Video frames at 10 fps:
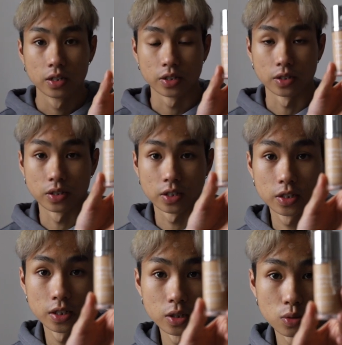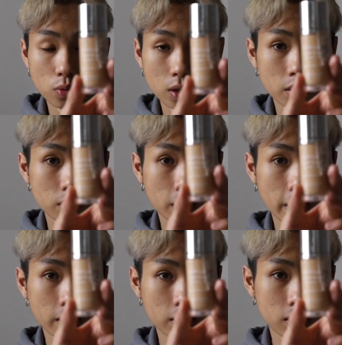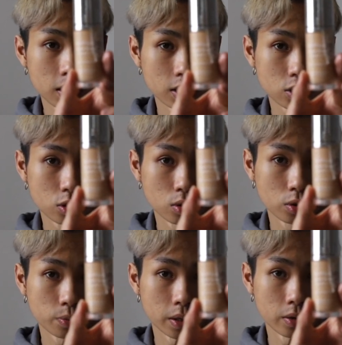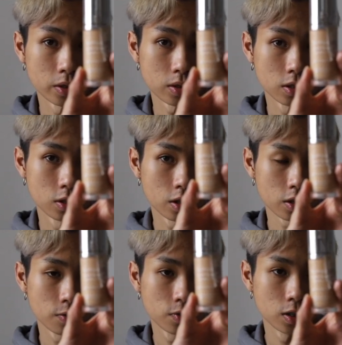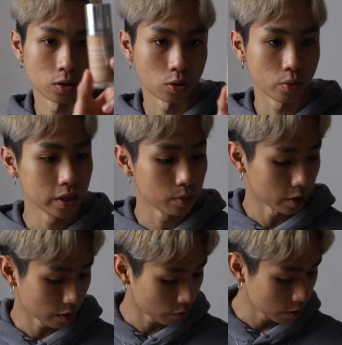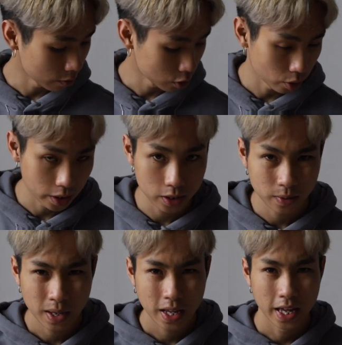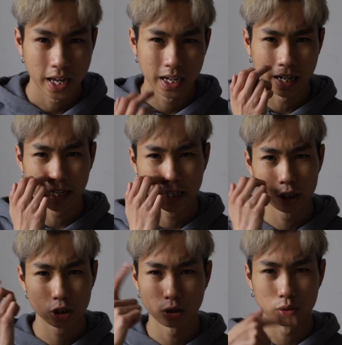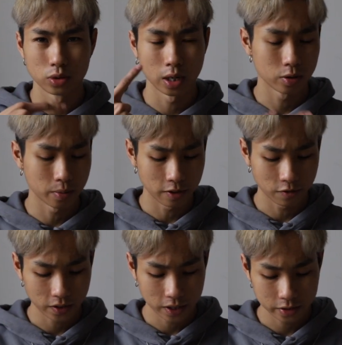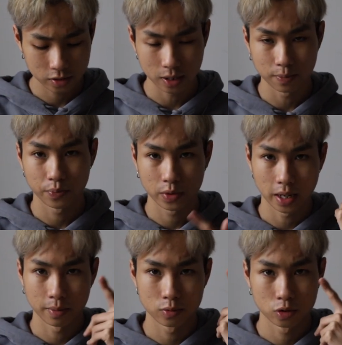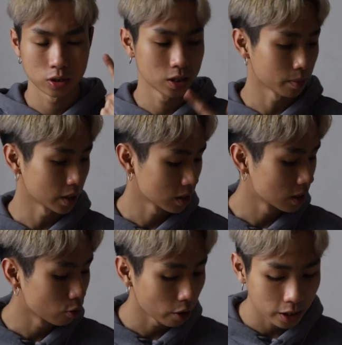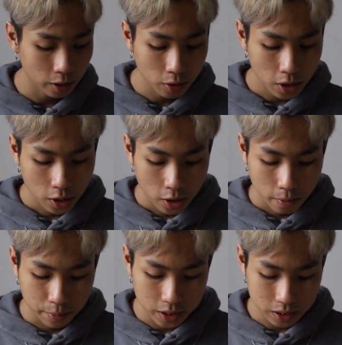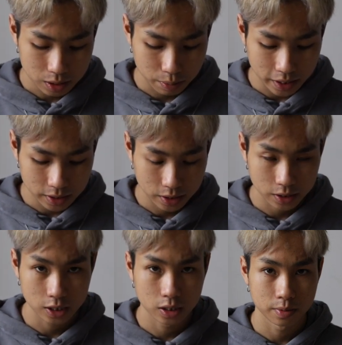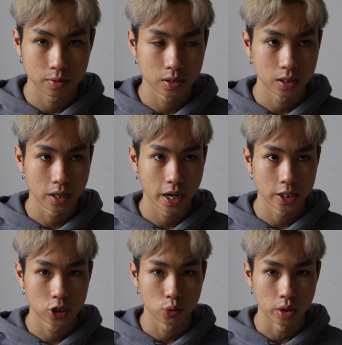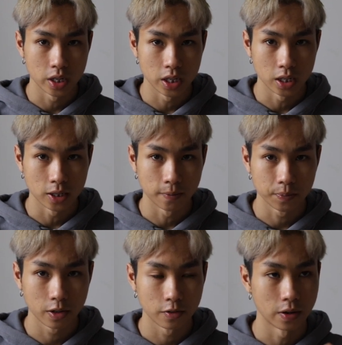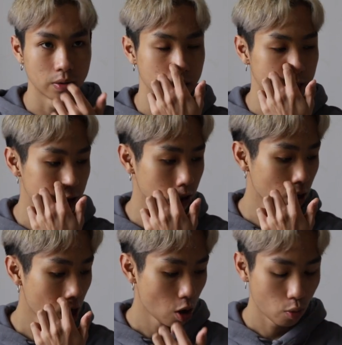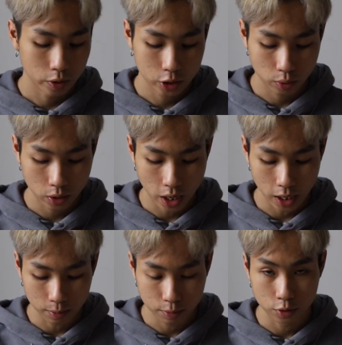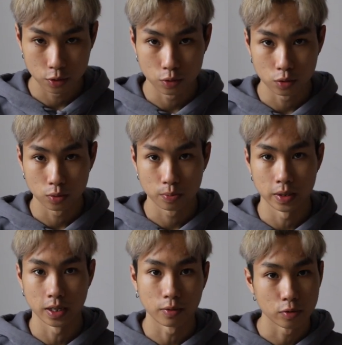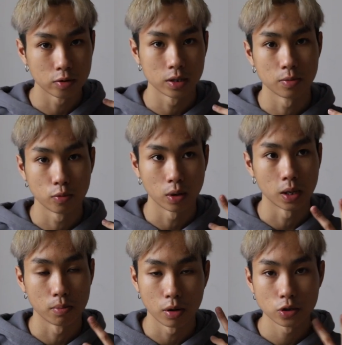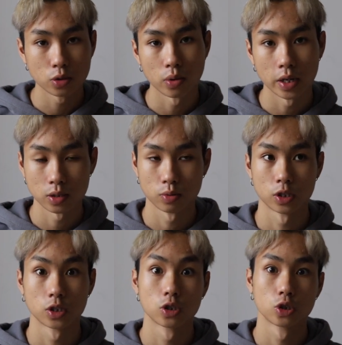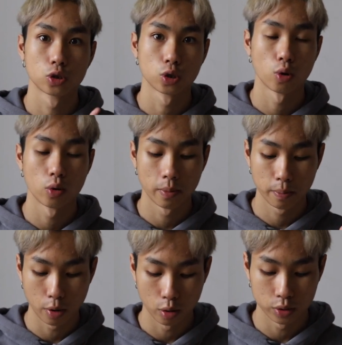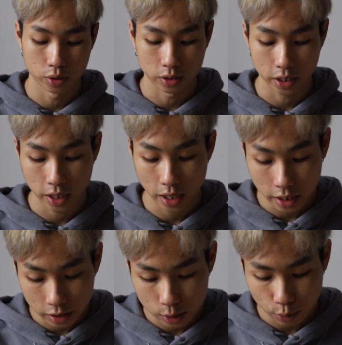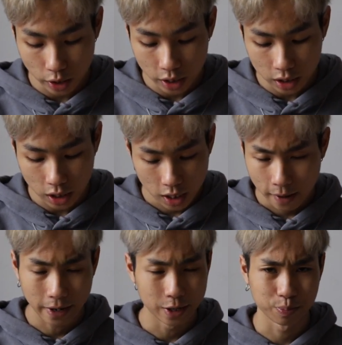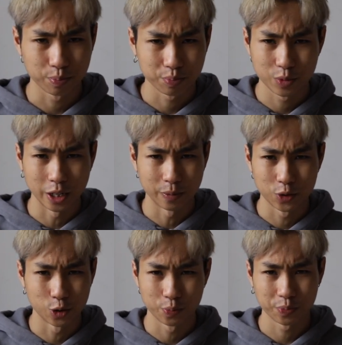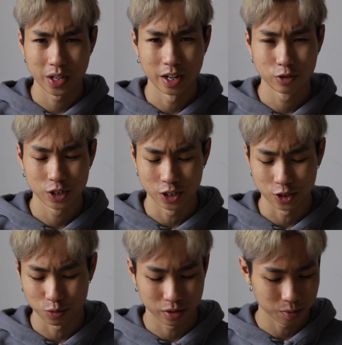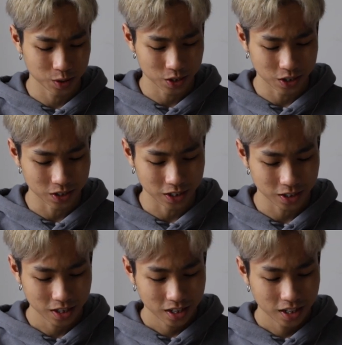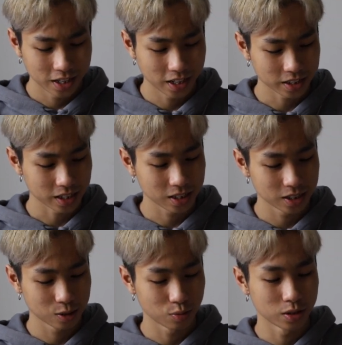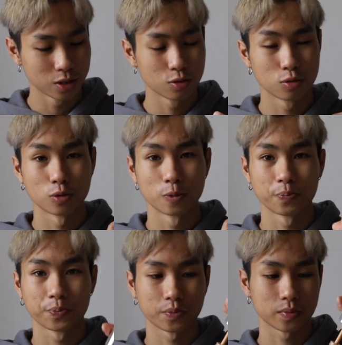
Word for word: This is this one. I think I told about it in another video already, but I've never tried it, and I can show you now on my face because I'm I'm treating my skin right now. But it is basically this really hydrating foundation which will help you being really well moisturized, which is so important in the spring and yeah, you know, every season. Why am I saying that? And it has like this really cool